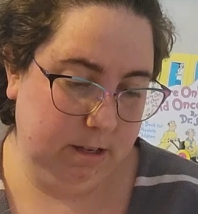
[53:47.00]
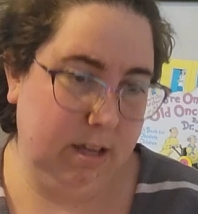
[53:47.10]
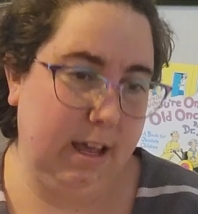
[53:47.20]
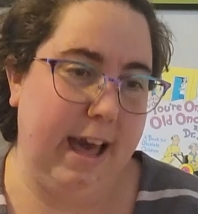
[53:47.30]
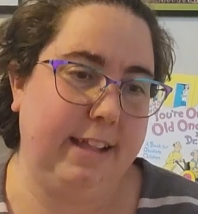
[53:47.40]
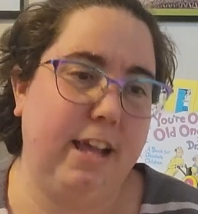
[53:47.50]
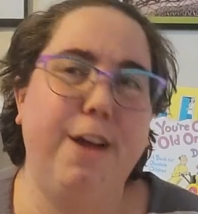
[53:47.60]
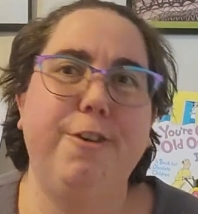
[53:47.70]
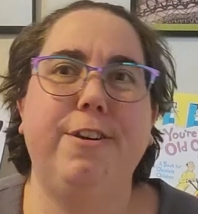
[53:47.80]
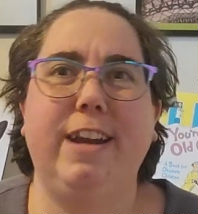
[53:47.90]
Yeah, it's
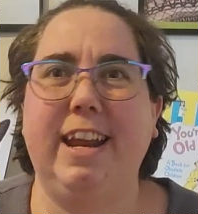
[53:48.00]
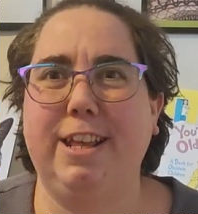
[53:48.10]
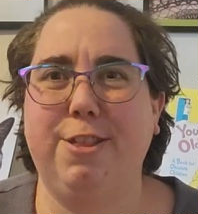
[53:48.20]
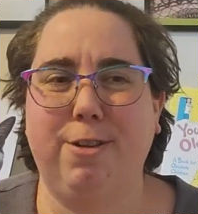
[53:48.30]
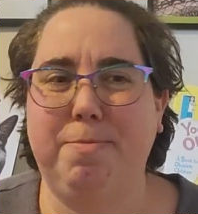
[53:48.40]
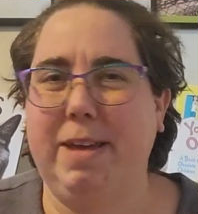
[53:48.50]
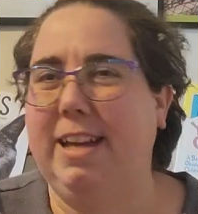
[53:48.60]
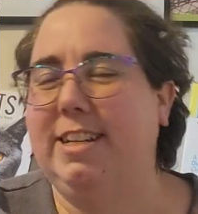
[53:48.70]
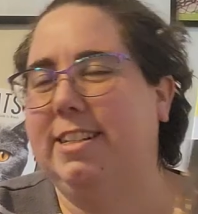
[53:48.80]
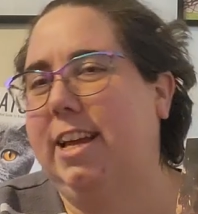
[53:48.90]
183
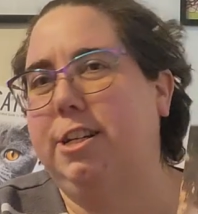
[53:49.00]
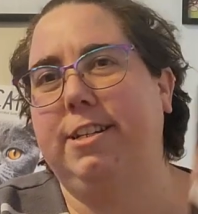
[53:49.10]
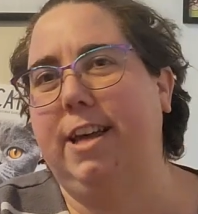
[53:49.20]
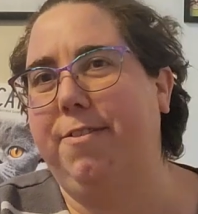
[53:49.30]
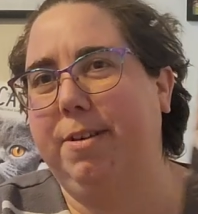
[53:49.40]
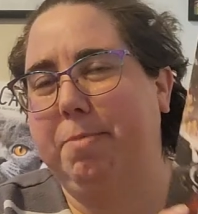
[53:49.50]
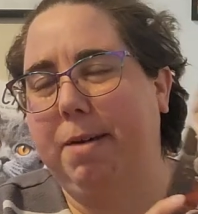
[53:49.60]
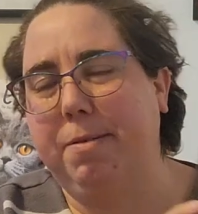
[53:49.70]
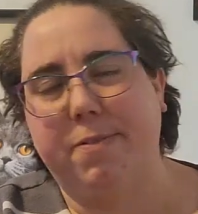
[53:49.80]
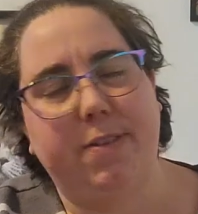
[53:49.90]
pages. I should definitely be
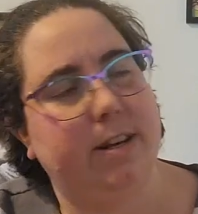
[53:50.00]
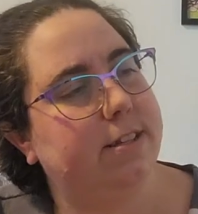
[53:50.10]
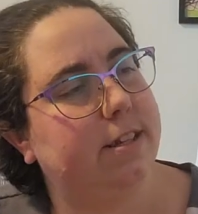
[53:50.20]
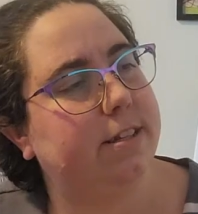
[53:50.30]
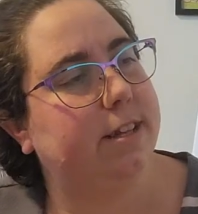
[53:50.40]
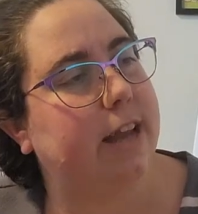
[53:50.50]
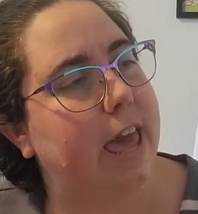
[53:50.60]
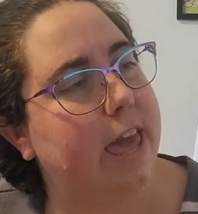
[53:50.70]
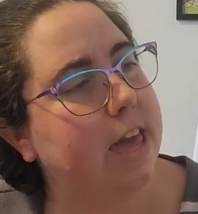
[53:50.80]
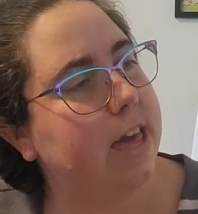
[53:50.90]
able to finish this
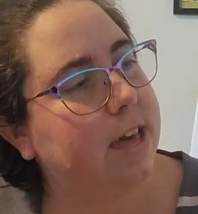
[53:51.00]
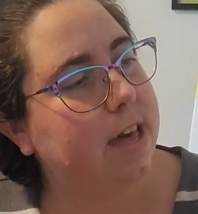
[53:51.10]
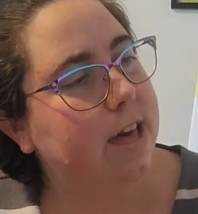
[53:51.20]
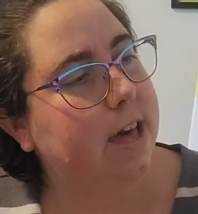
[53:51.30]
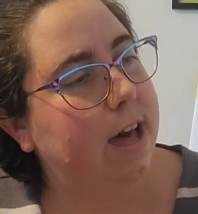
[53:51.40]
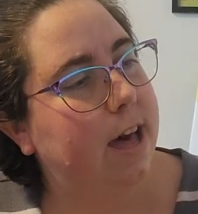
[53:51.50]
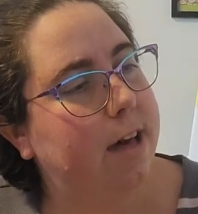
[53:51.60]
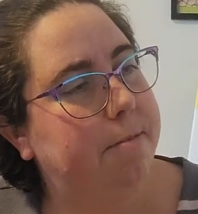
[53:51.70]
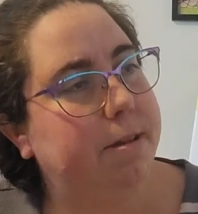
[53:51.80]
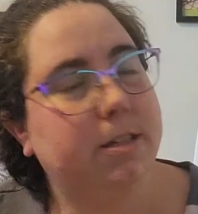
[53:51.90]
tonight.
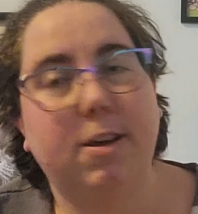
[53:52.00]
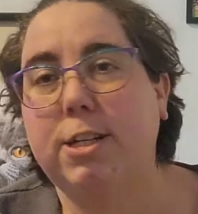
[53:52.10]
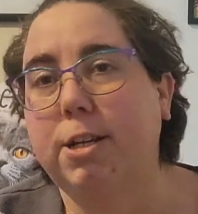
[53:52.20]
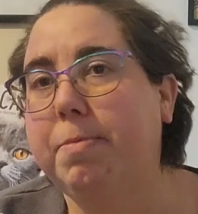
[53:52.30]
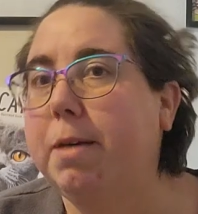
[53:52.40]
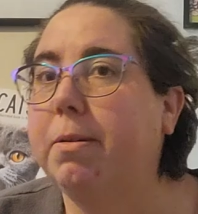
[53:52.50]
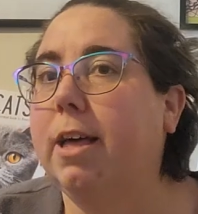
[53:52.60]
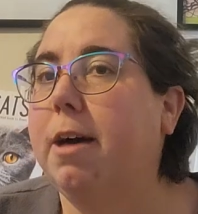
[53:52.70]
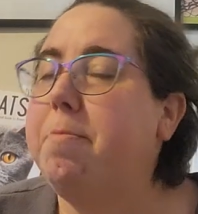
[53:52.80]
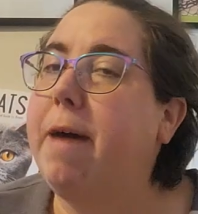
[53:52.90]
Um, and so I should be able to
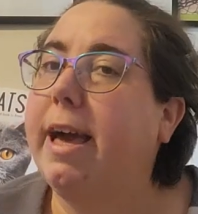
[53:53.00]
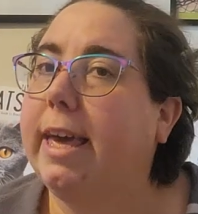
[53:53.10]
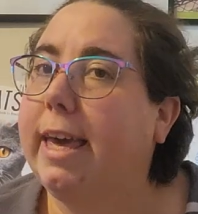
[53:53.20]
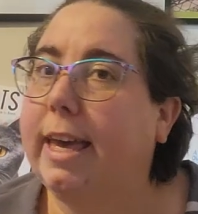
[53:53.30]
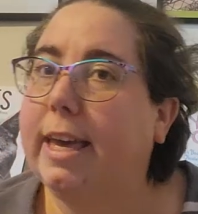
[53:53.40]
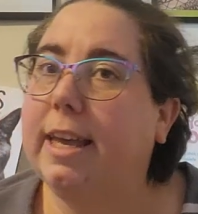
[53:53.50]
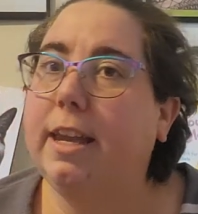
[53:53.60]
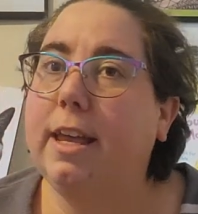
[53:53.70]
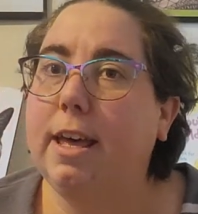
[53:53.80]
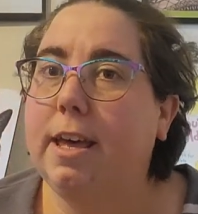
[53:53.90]
come back
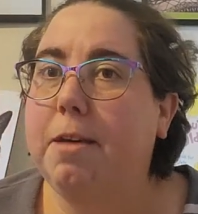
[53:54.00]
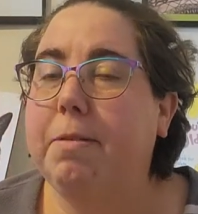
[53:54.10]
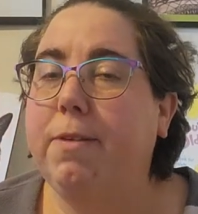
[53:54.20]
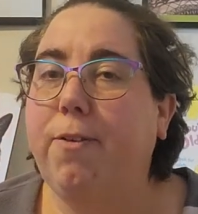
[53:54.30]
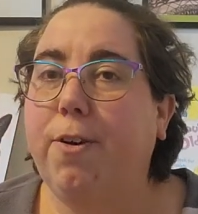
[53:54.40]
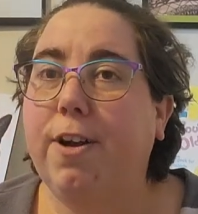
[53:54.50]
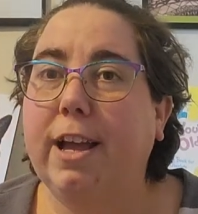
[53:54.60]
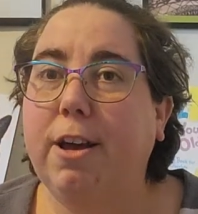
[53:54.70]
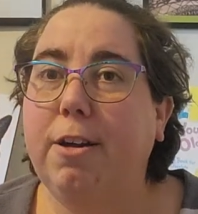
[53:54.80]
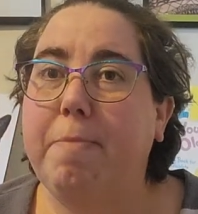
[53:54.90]
in before
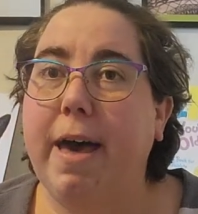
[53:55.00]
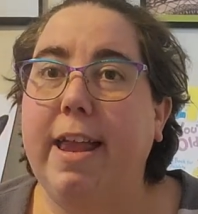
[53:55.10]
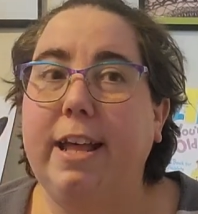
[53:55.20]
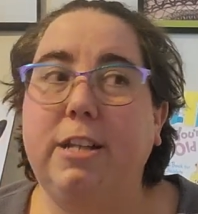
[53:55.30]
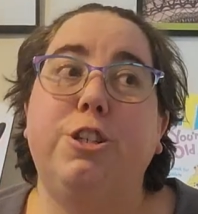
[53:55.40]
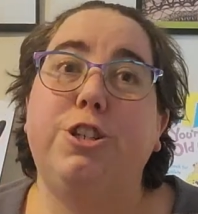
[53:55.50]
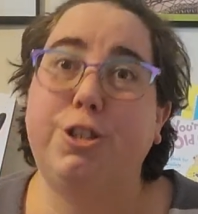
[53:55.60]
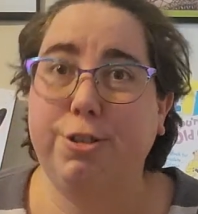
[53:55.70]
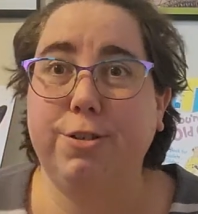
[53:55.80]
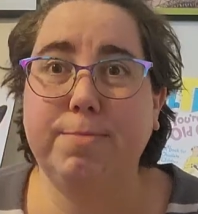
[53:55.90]
I go to bed and
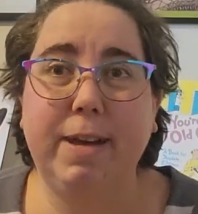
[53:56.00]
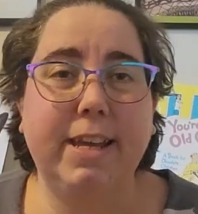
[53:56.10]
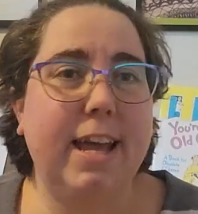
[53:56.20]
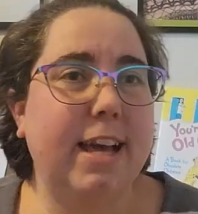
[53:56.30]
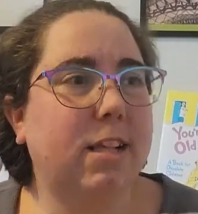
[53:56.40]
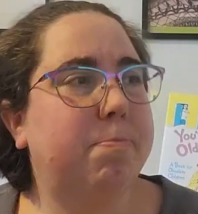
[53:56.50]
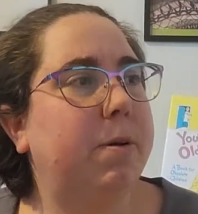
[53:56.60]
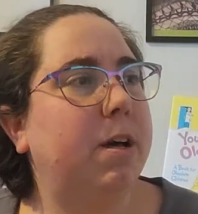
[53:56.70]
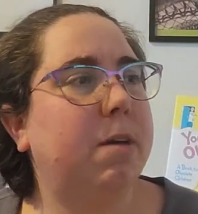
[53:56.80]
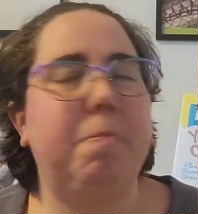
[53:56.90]
choose my next
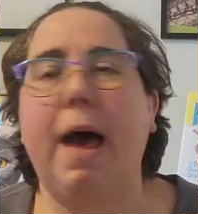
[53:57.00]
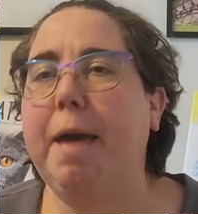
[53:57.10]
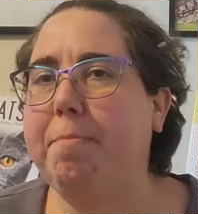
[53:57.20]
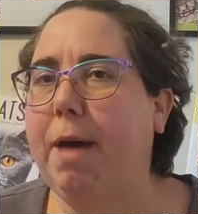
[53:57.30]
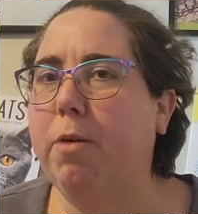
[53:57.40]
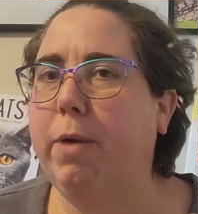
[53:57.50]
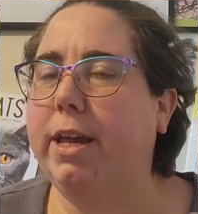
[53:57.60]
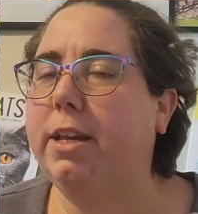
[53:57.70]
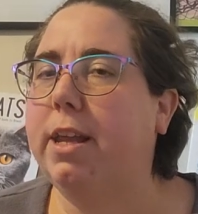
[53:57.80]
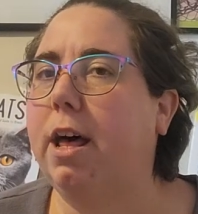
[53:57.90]
book, but I might
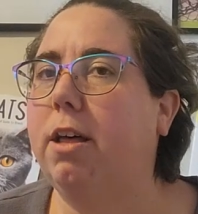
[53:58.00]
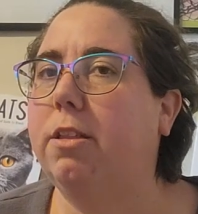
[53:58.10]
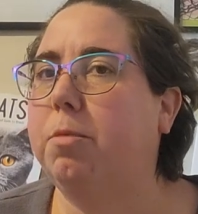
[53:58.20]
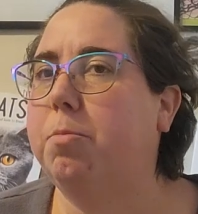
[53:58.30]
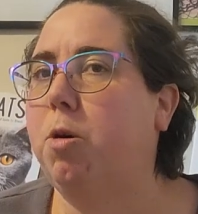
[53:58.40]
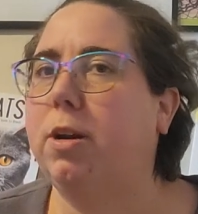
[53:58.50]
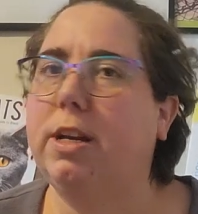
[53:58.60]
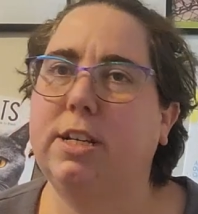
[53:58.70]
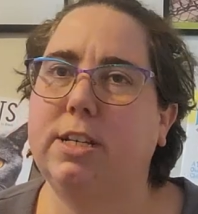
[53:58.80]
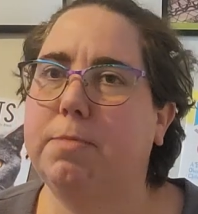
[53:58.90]
wait till the
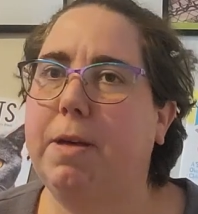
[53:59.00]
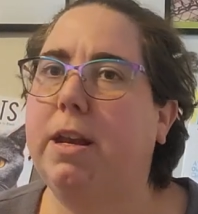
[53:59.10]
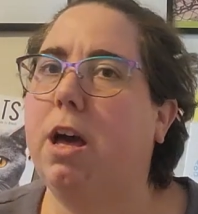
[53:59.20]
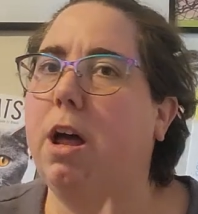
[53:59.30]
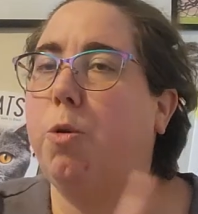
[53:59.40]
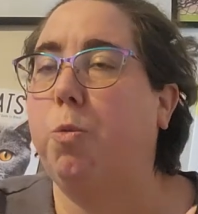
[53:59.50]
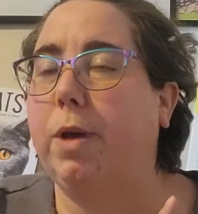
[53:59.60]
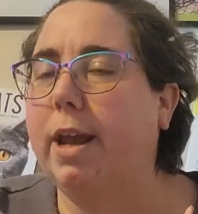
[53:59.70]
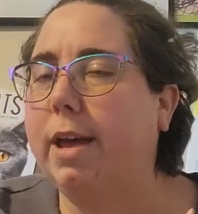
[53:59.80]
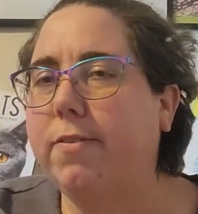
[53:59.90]
morning just depending on
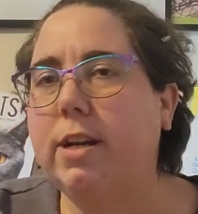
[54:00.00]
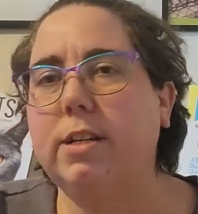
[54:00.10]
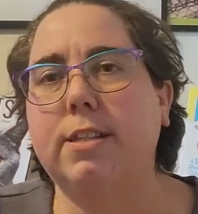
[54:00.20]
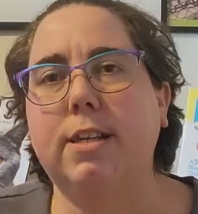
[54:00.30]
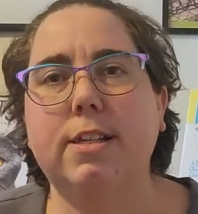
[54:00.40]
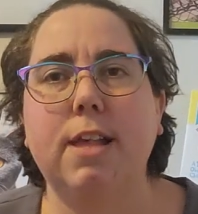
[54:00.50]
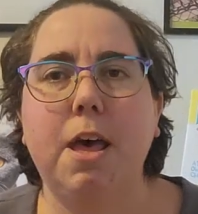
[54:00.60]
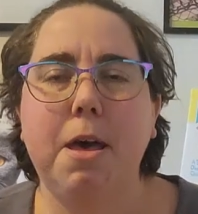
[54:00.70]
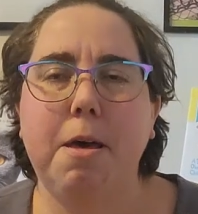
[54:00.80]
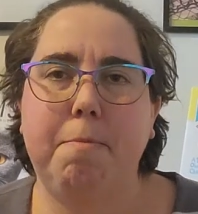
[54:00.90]
when I finish this
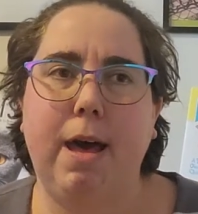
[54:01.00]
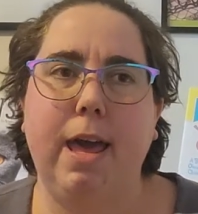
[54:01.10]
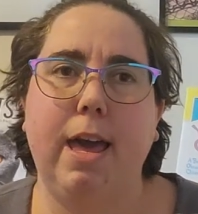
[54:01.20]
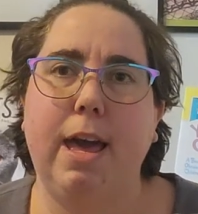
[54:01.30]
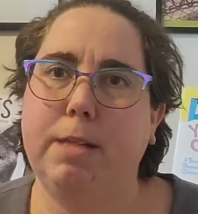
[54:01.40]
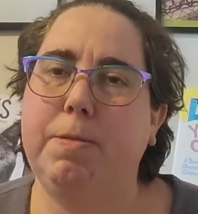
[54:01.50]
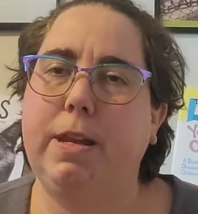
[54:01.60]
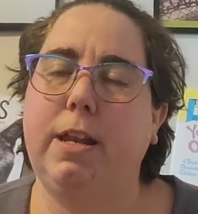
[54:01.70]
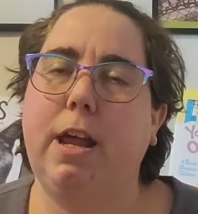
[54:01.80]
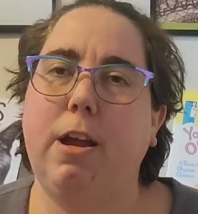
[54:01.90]
my husband
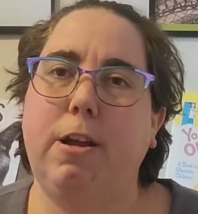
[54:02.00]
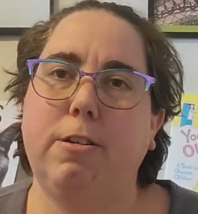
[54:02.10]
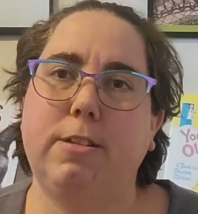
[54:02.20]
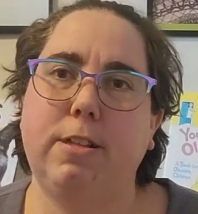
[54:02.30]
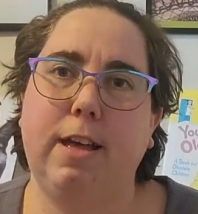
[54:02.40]
and I are still